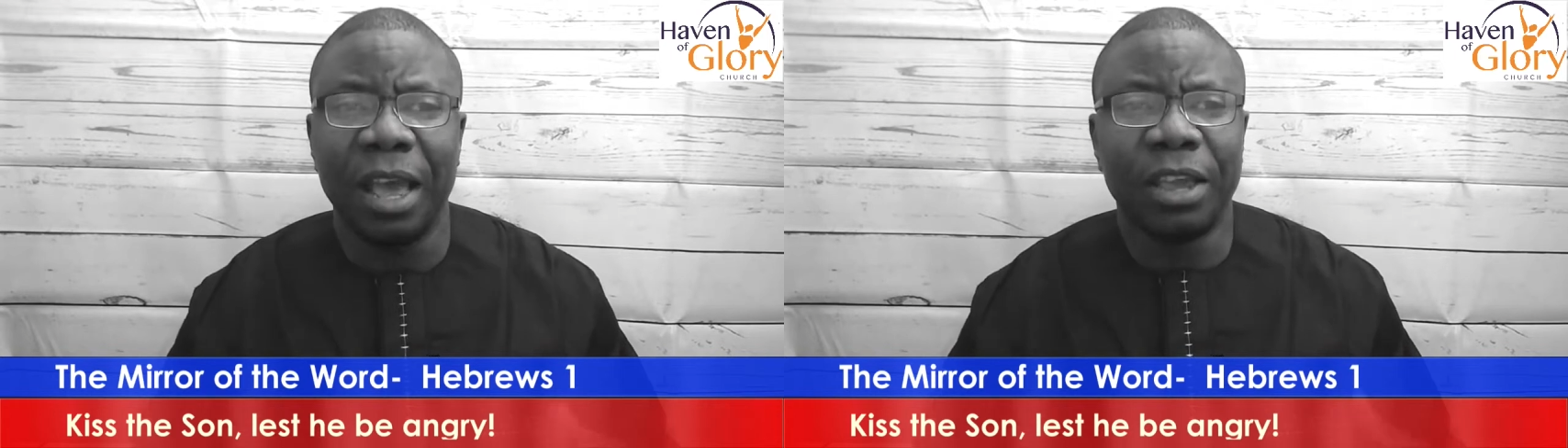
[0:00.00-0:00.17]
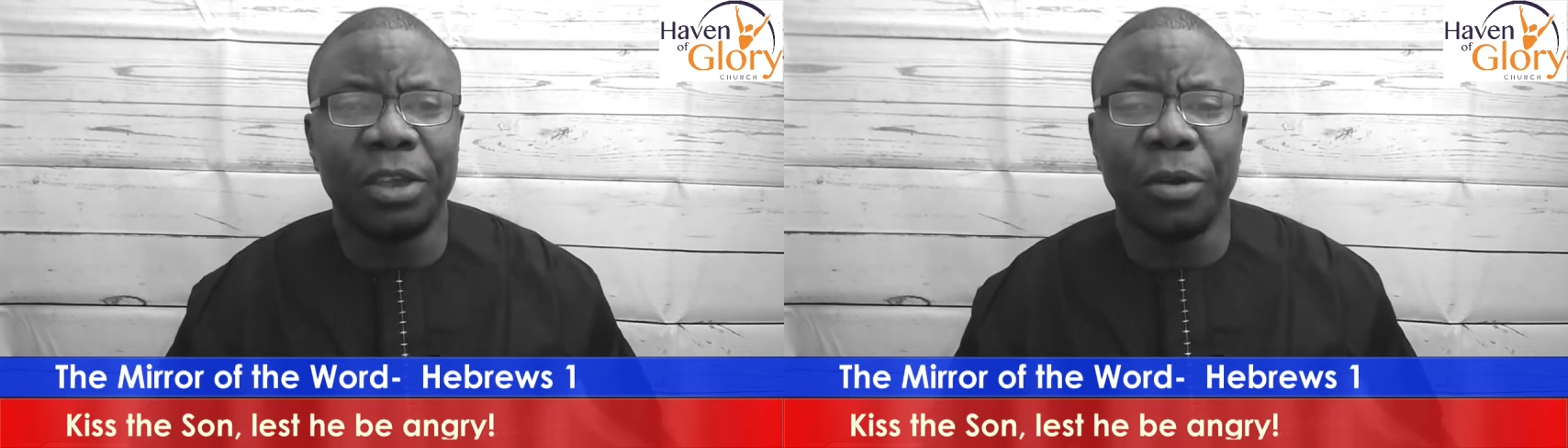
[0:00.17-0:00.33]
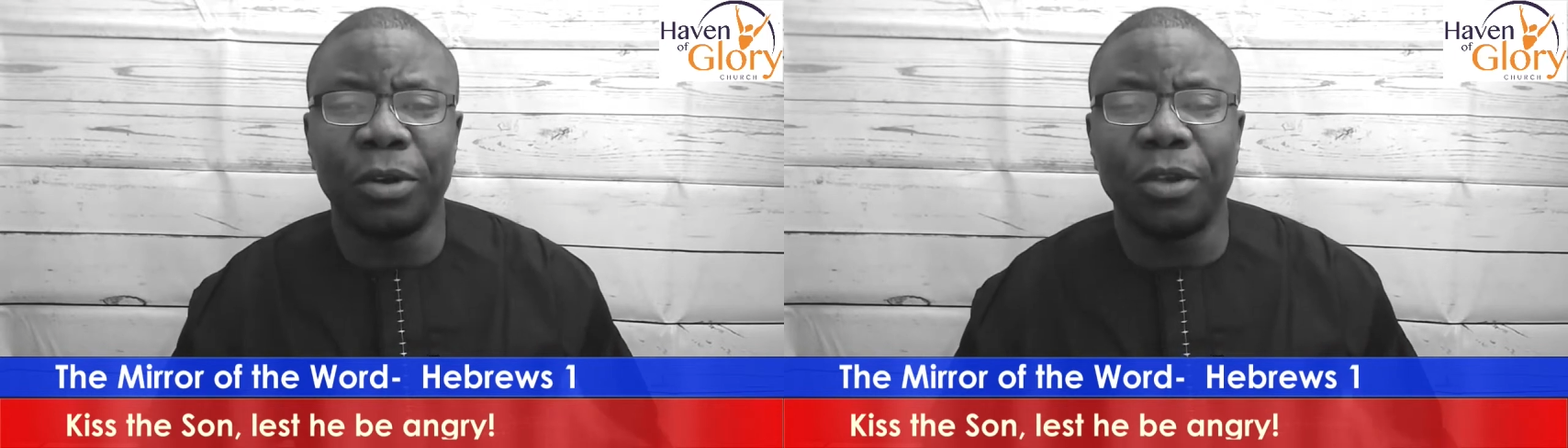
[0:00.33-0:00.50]

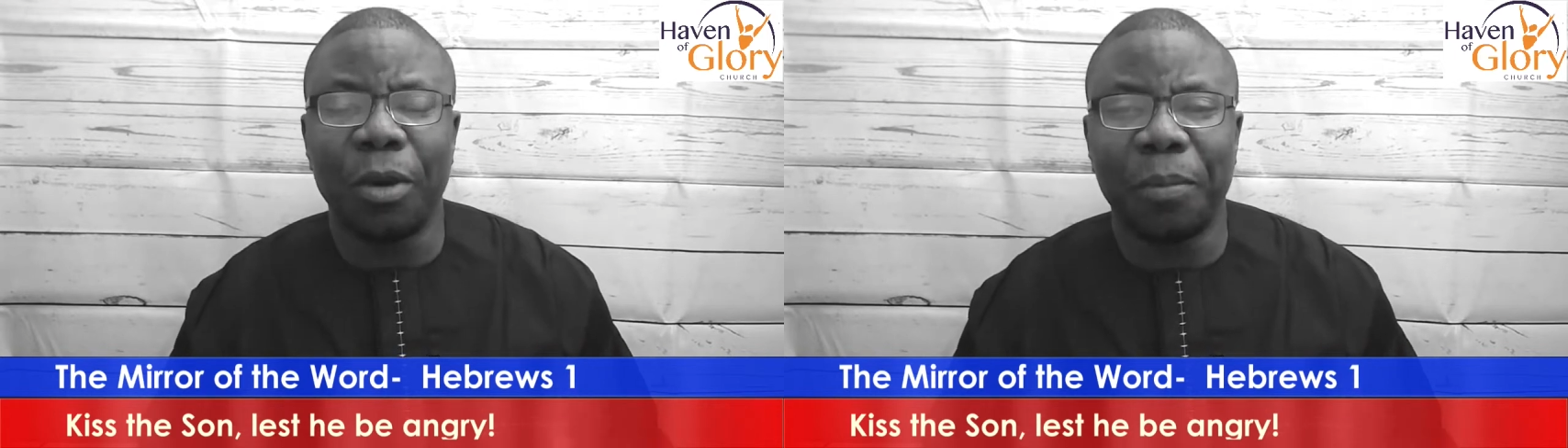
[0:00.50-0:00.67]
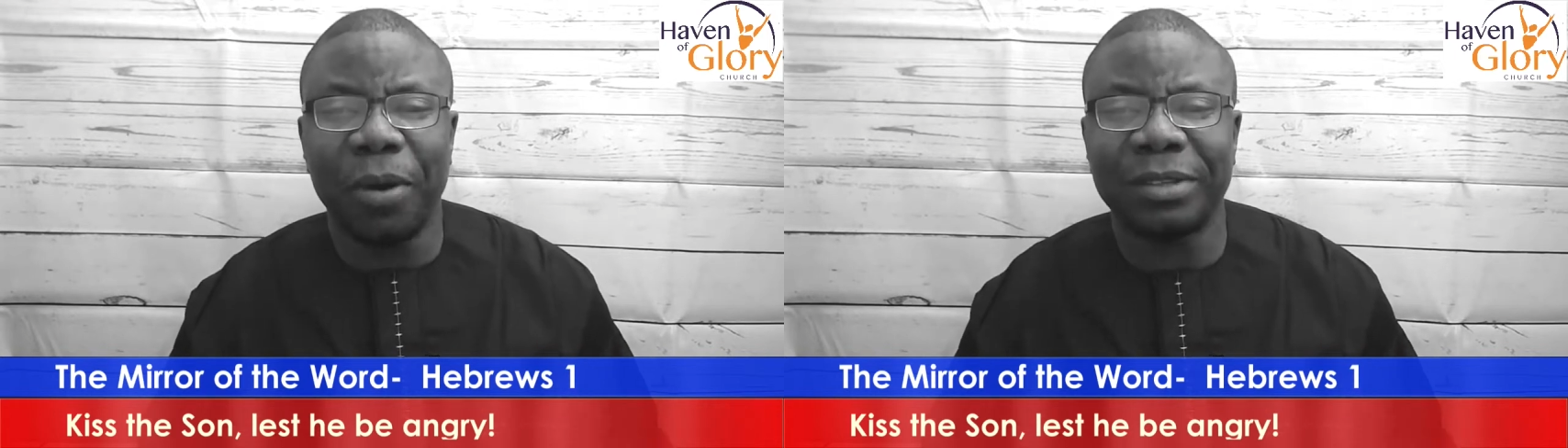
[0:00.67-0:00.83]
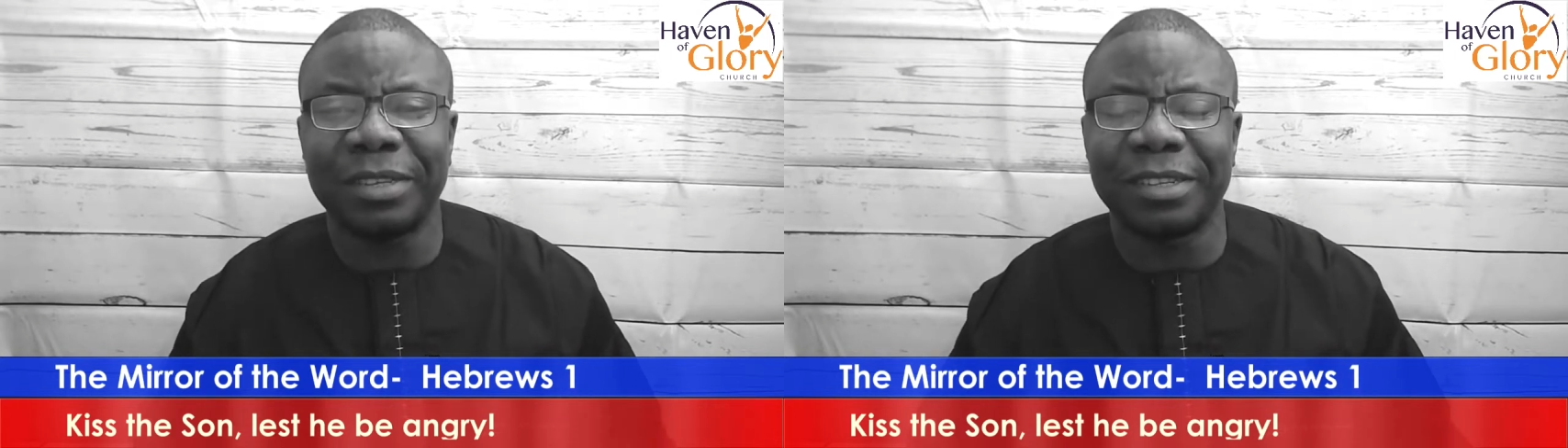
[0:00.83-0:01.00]
You know, your
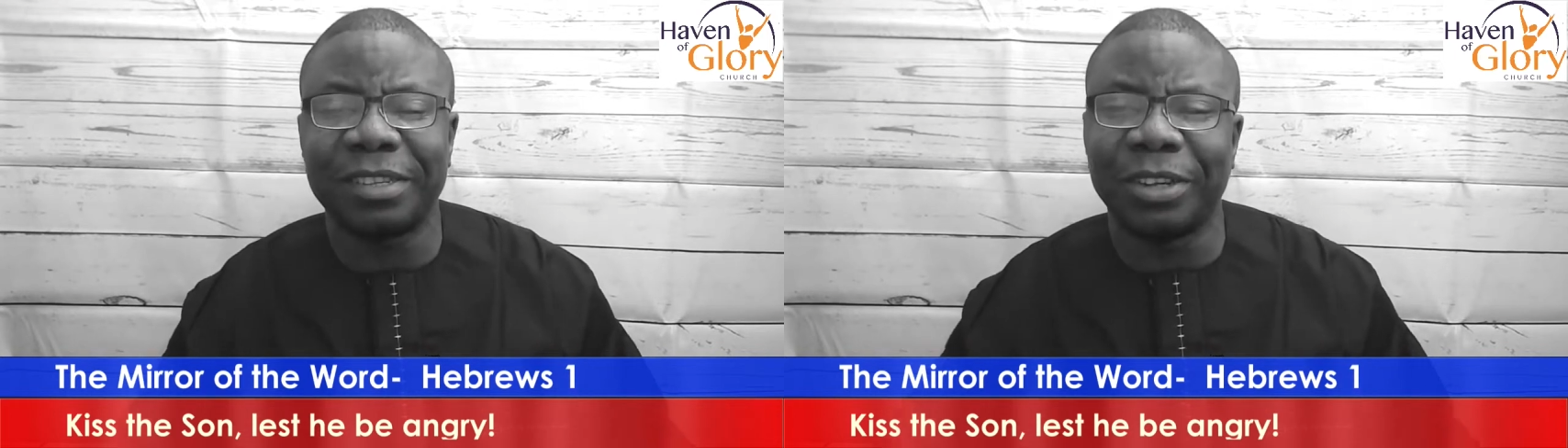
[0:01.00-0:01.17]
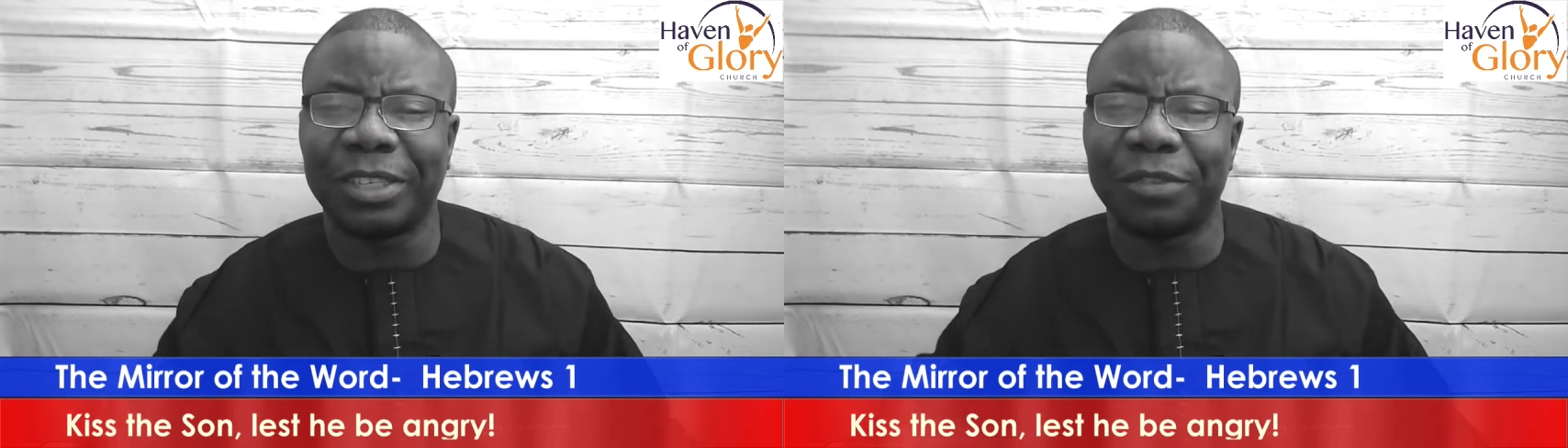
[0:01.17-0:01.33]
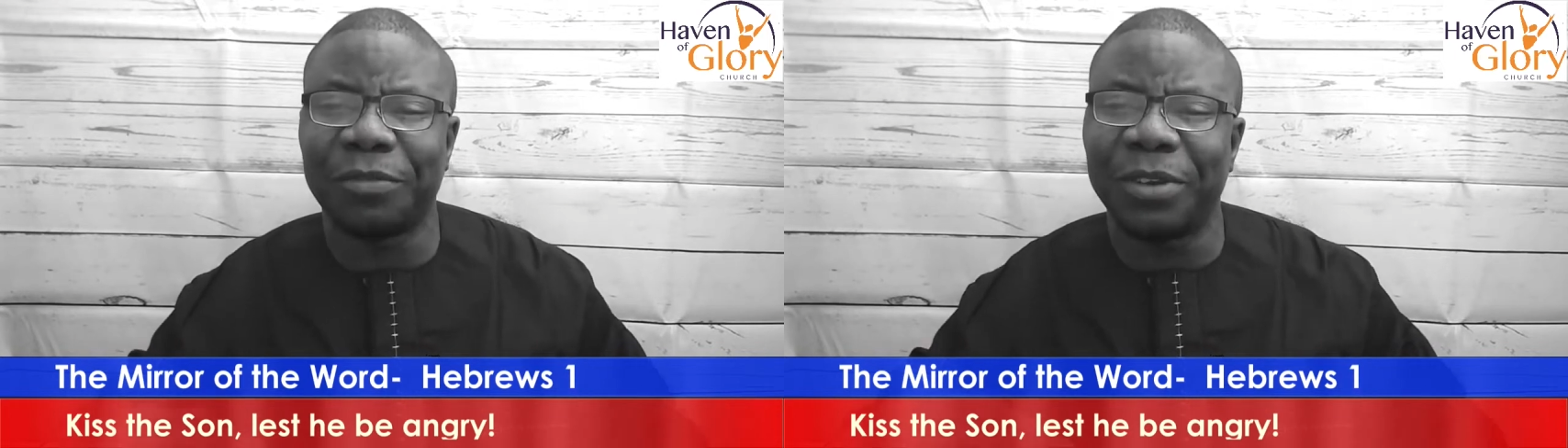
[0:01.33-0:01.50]
boss is
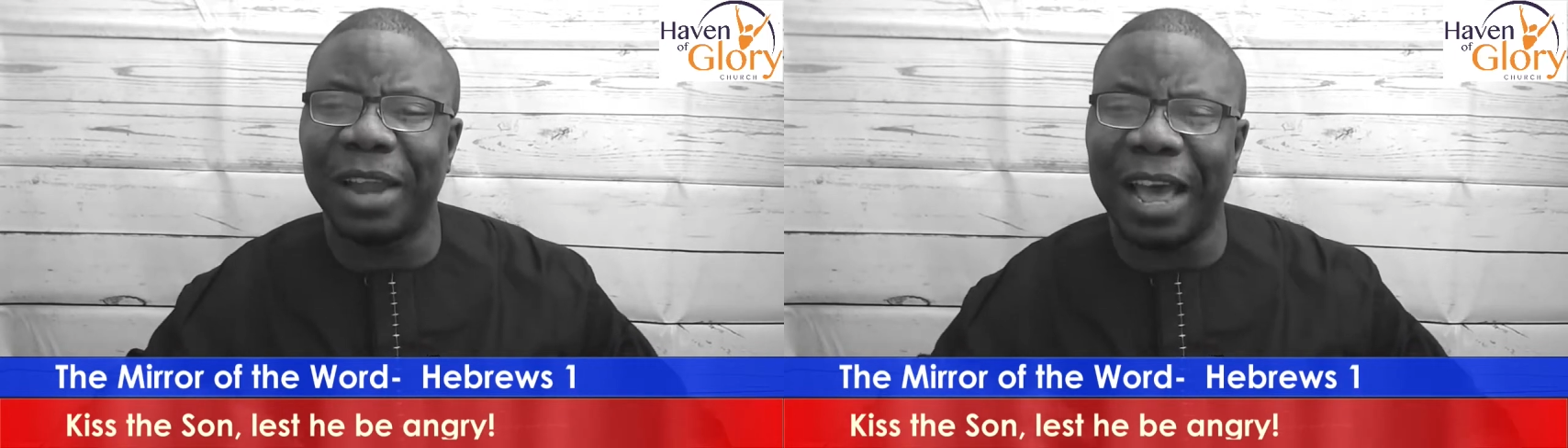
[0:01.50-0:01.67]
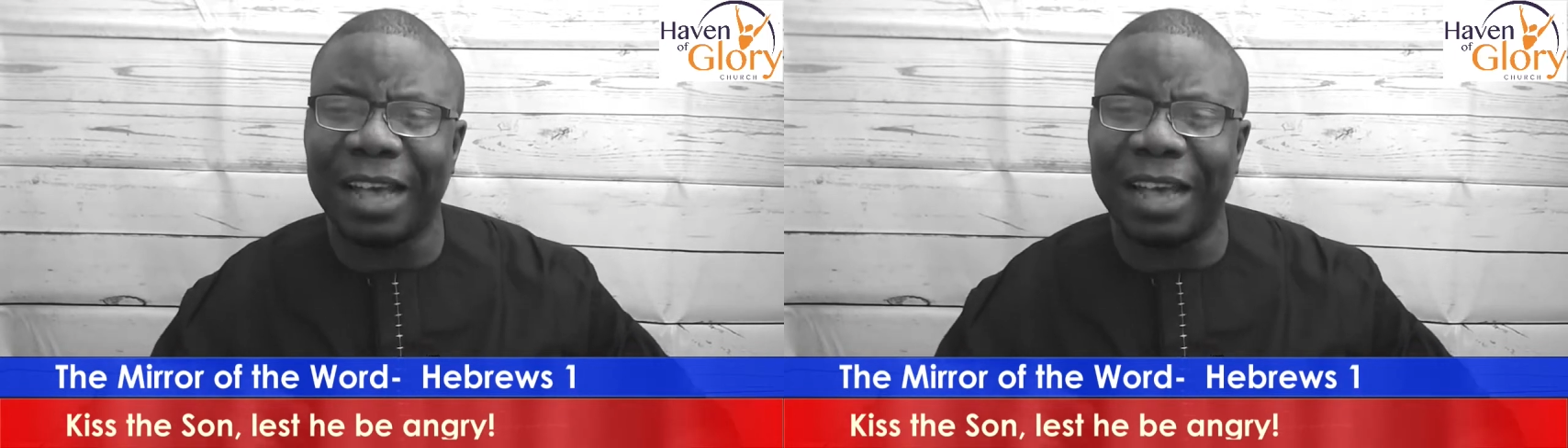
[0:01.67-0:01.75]
not even